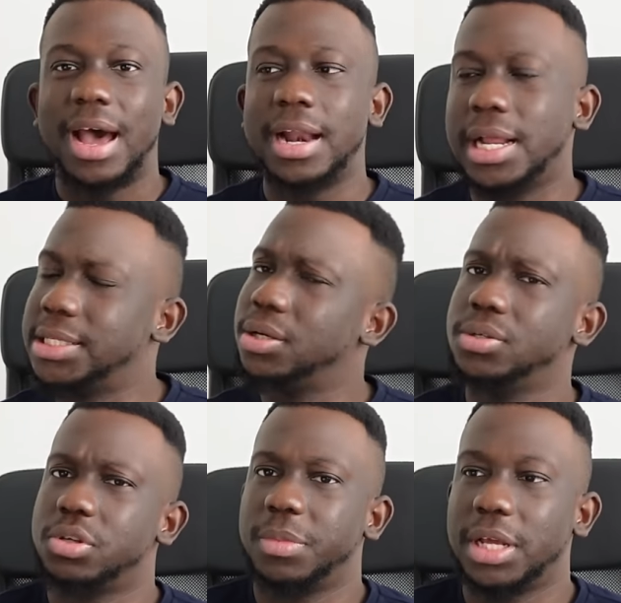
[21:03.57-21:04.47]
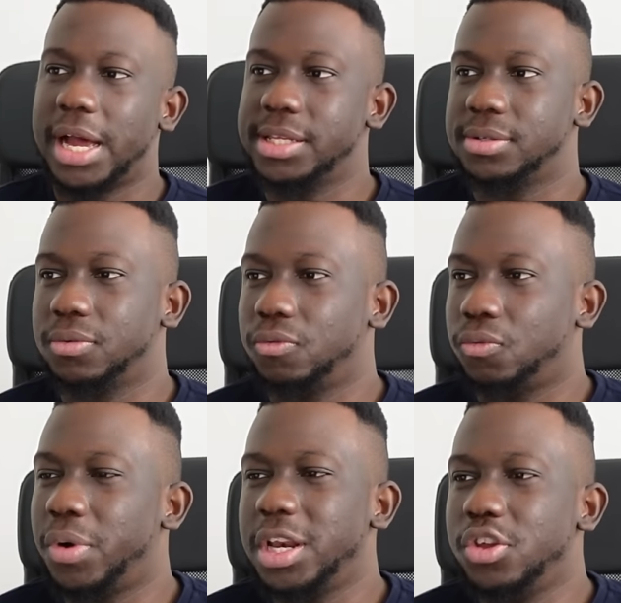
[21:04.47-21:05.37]
And I tell you something, guys,
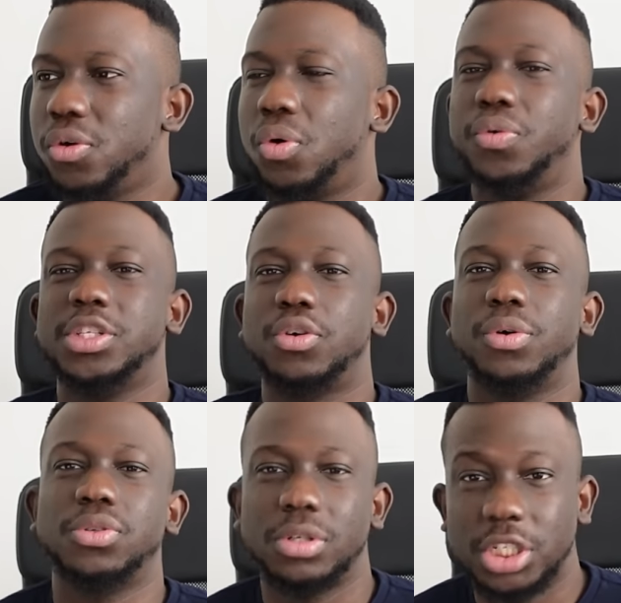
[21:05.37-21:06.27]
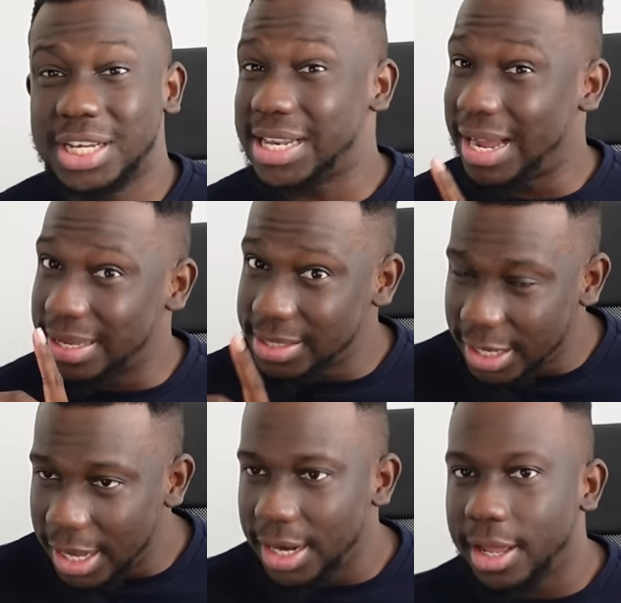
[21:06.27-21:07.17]
when you're always going to the charts, like I
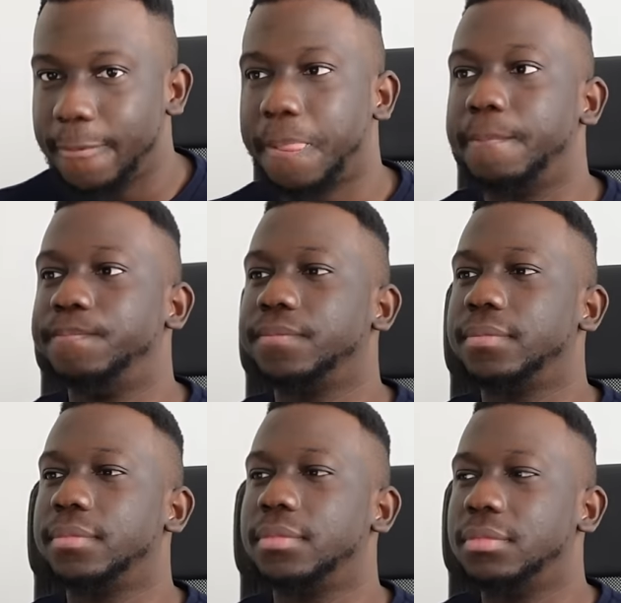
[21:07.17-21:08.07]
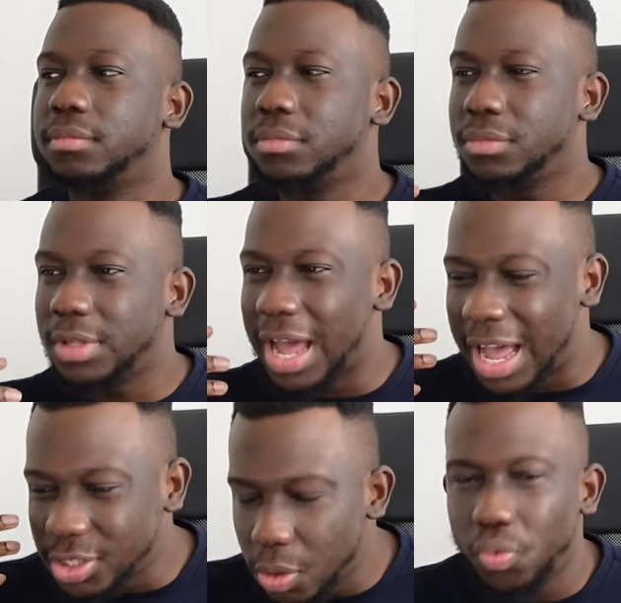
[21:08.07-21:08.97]
said earlier,
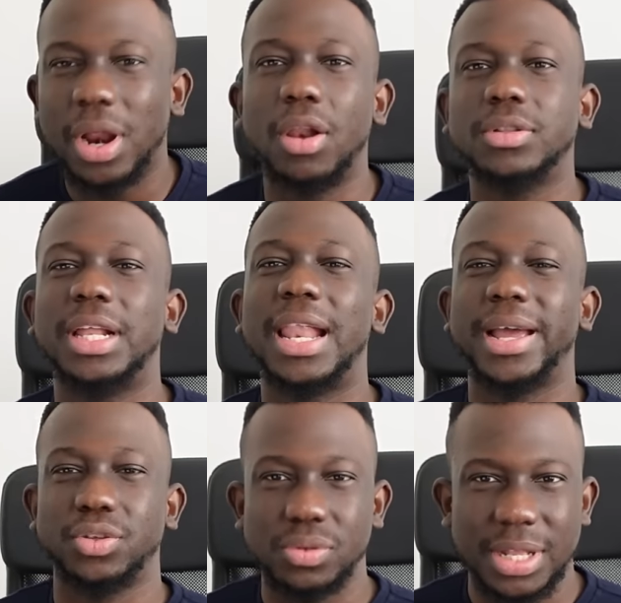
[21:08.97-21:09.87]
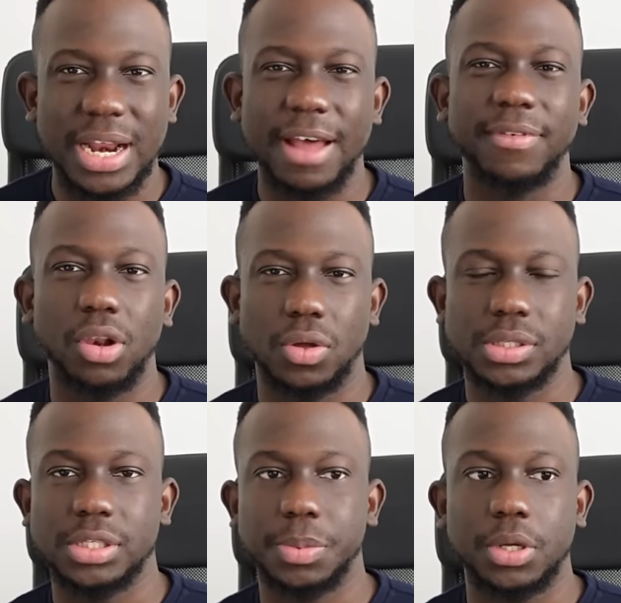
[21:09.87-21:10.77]
uh, somewhere along the line you start having
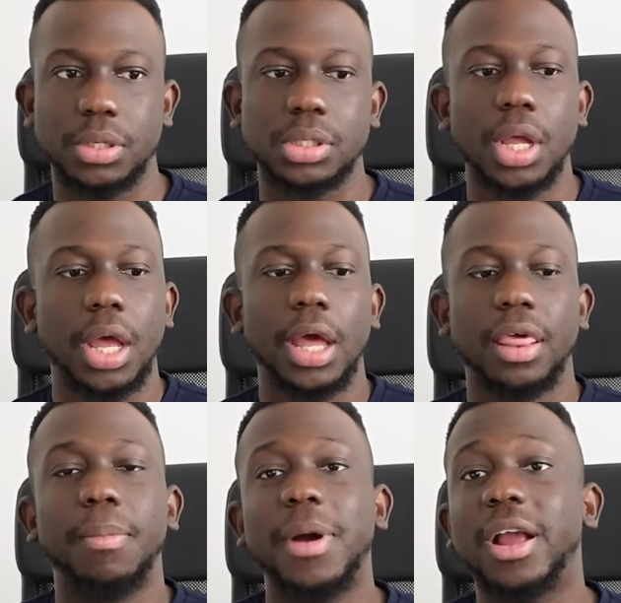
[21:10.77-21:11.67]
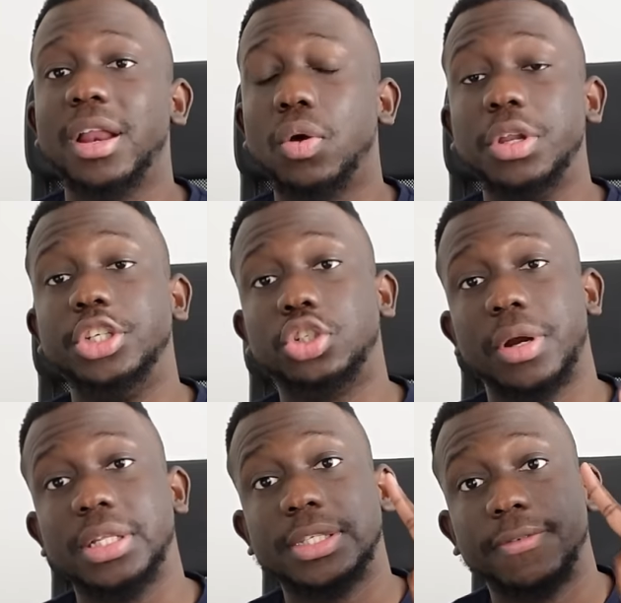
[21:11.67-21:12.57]
losses because the market only
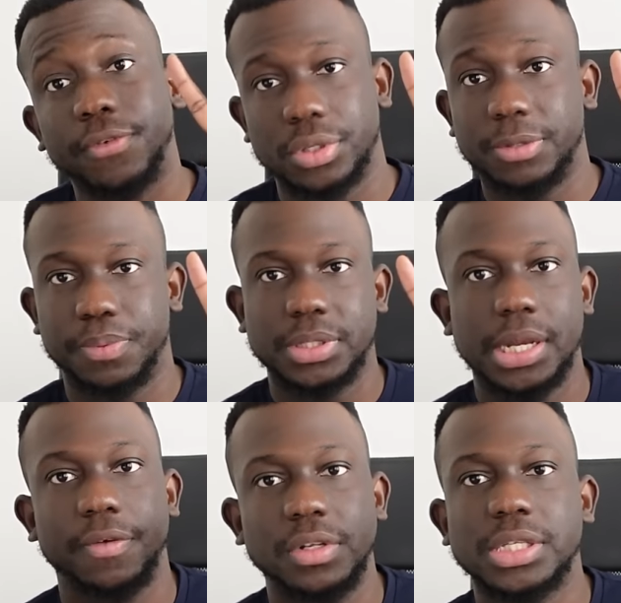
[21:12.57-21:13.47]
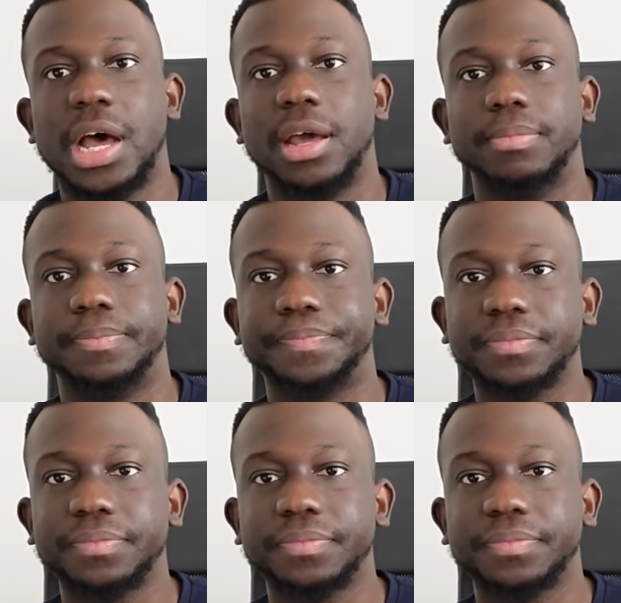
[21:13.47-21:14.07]
trends 40% of the time